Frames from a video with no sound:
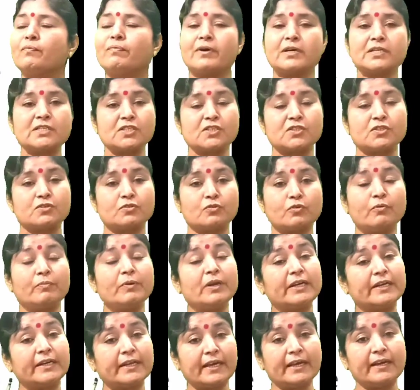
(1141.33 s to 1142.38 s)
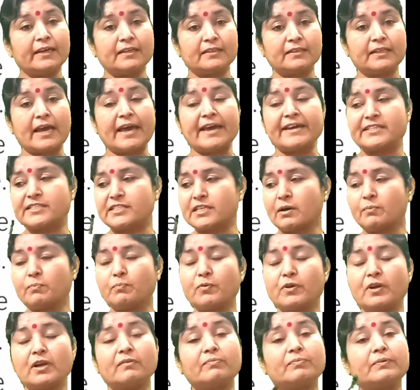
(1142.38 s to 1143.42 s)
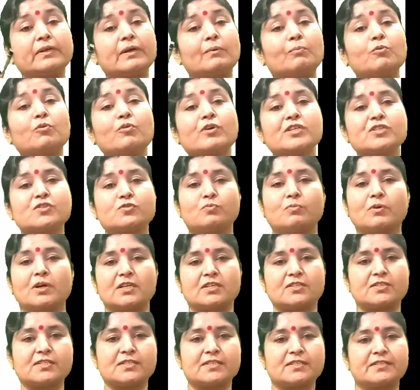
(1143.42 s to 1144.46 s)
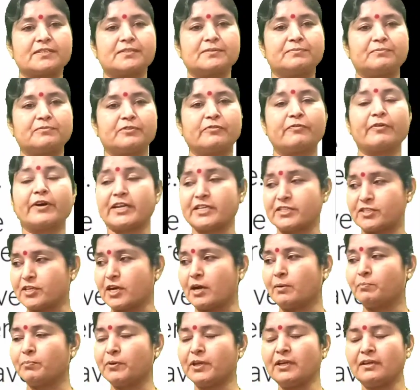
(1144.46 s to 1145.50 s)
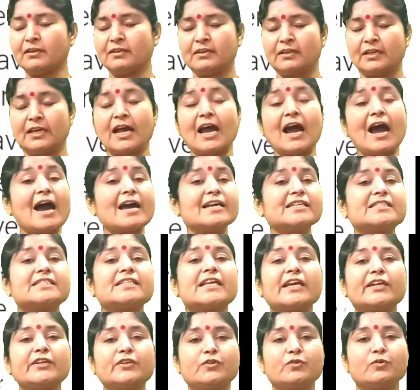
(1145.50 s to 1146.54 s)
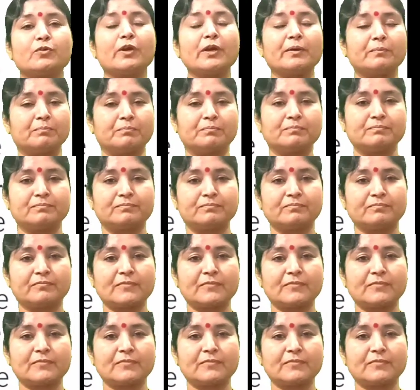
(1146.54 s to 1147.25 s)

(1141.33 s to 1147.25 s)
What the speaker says: first we will take the example of WH words. For example, I said to him,